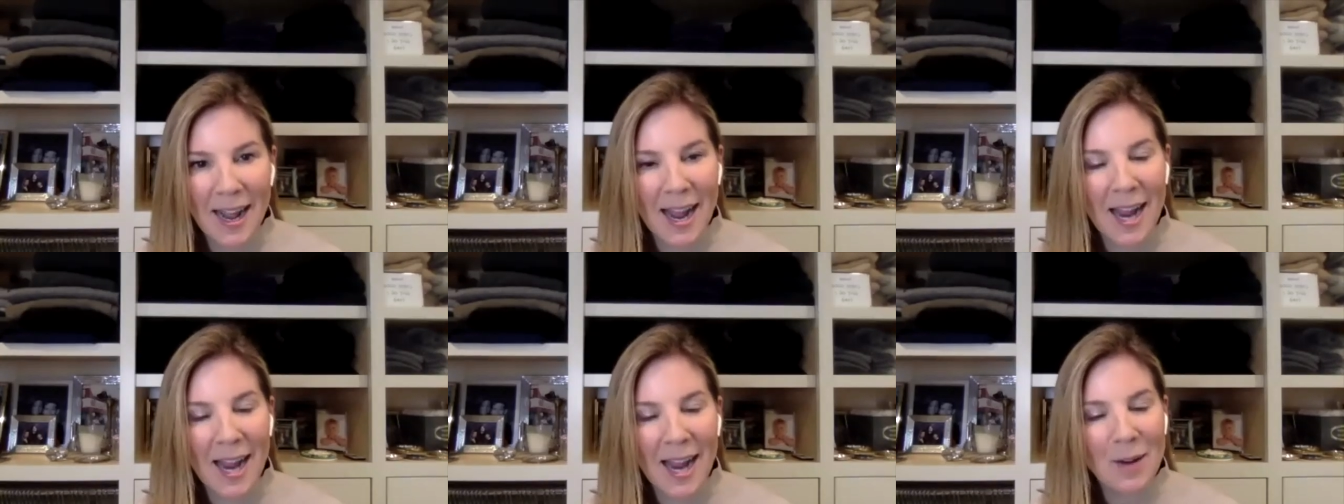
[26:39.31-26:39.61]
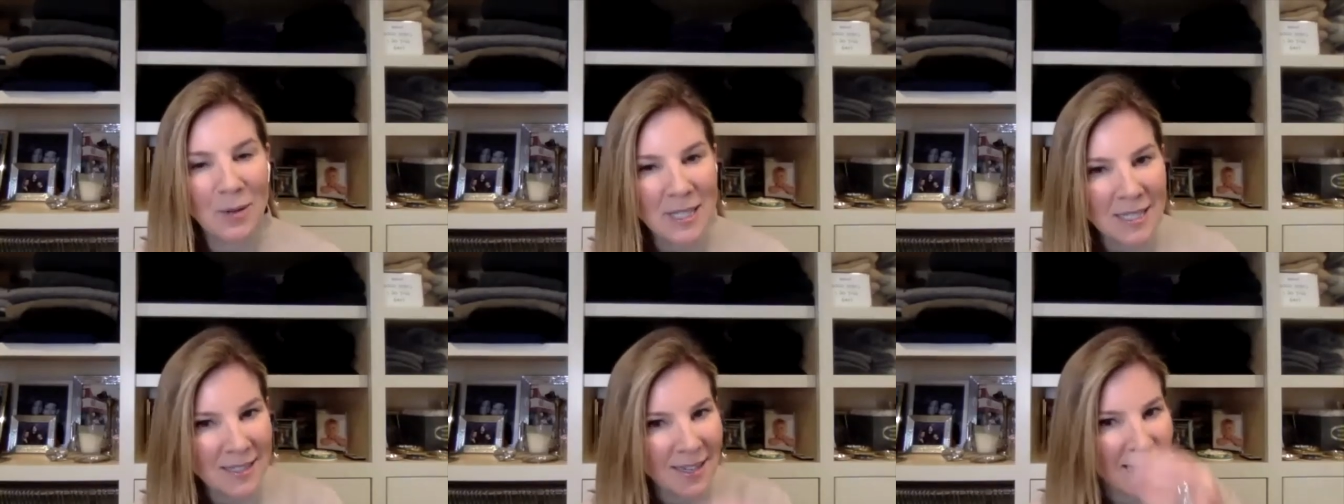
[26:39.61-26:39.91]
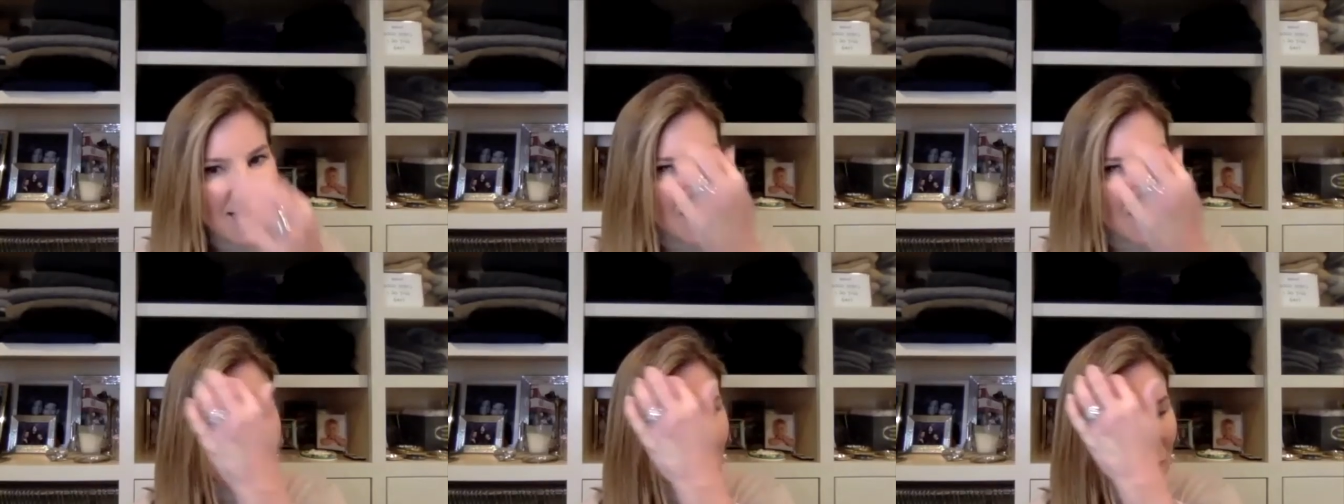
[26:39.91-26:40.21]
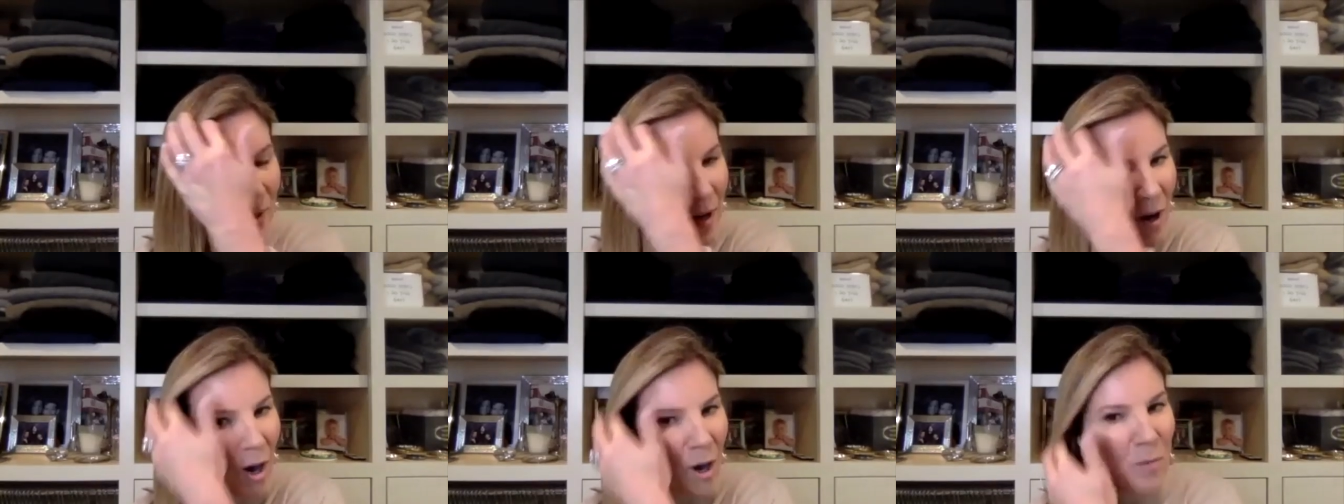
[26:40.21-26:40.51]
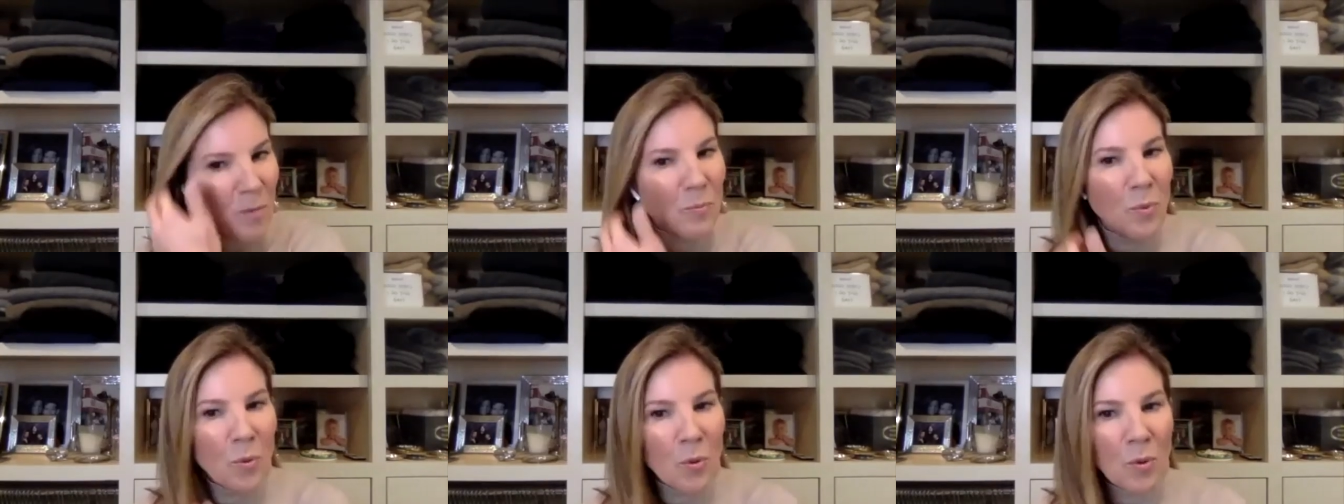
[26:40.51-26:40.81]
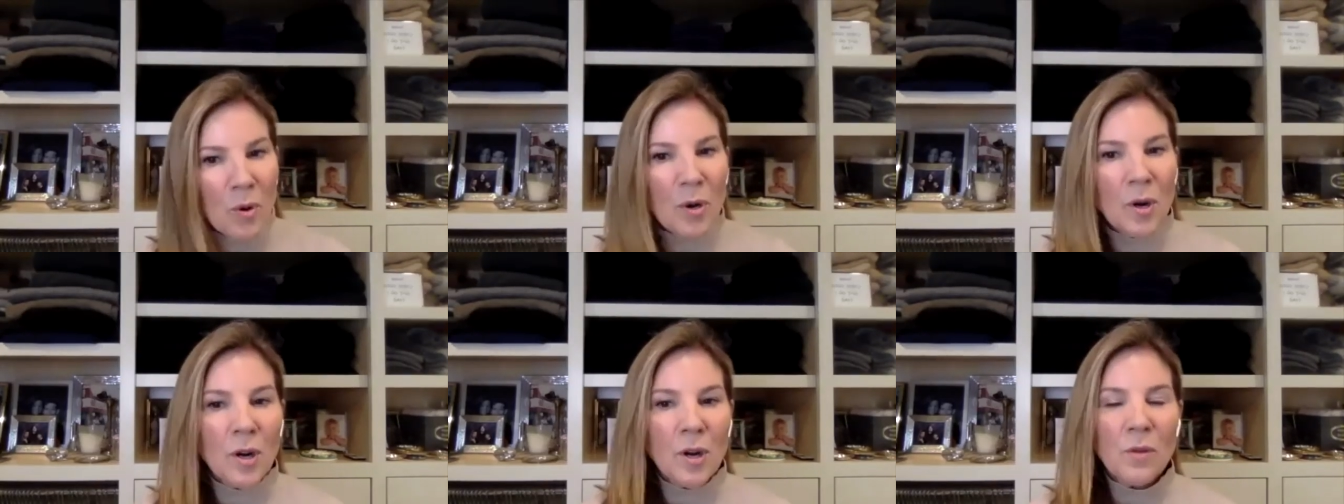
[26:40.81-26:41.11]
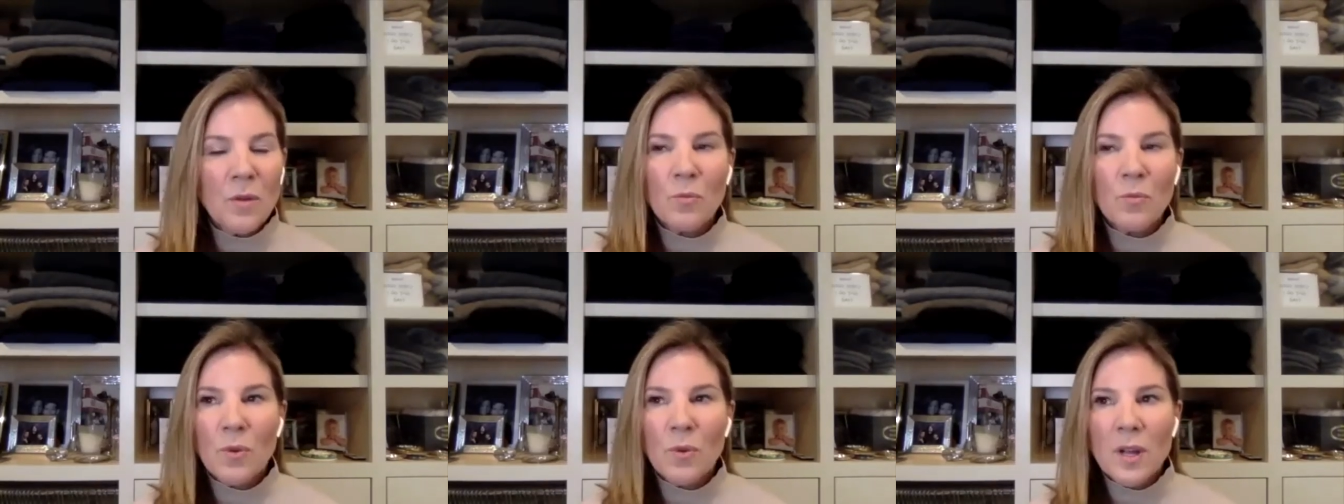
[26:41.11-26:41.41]
I would say we our
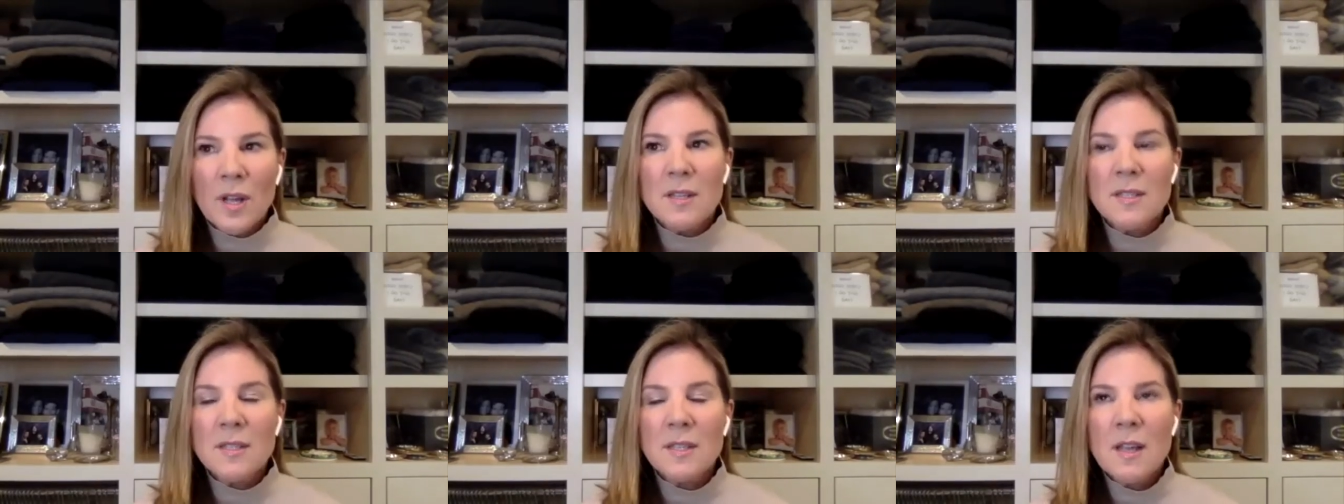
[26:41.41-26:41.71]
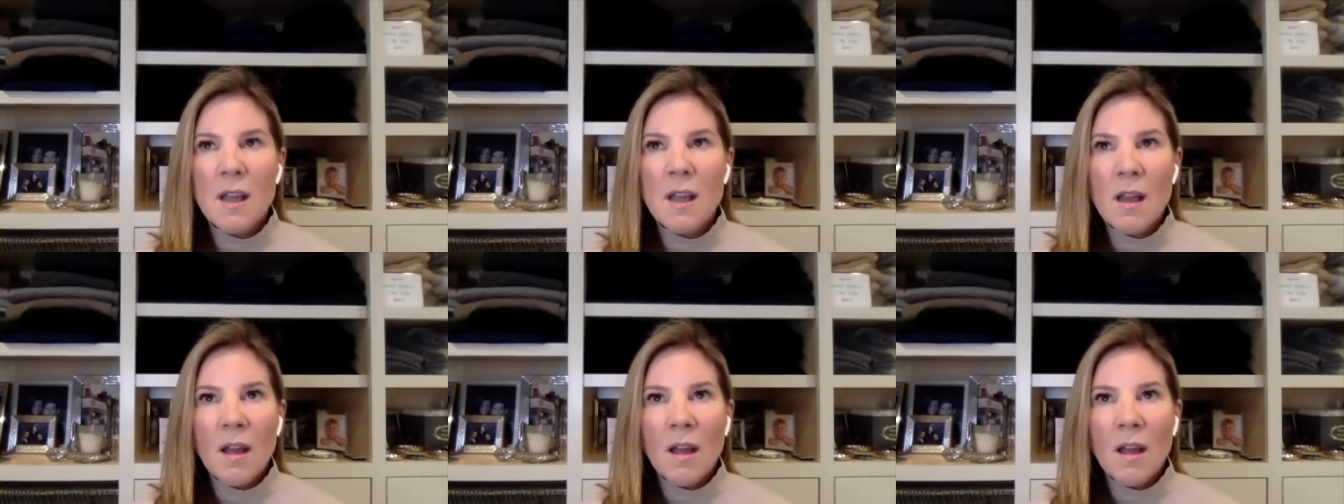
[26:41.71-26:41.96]
board was